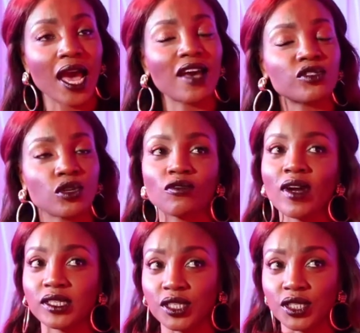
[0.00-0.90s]
I have
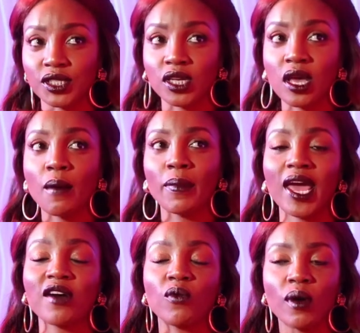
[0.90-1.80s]
songwriters, but I
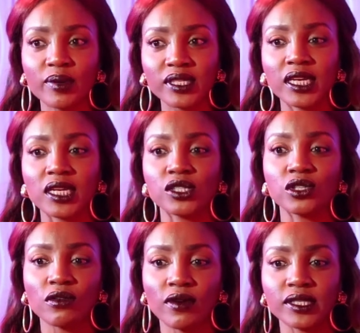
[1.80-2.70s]
have one particular
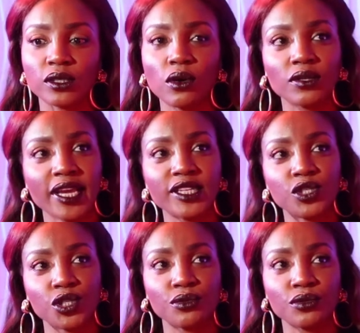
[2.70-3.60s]
songwriter called Ace
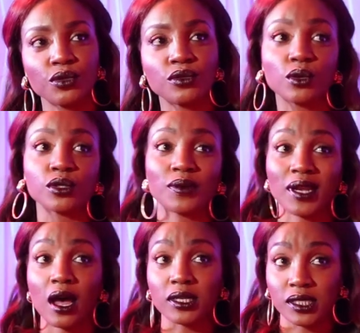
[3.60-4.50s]
Tune, who's also an
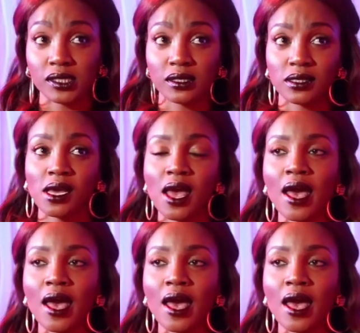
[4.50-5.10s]
artist.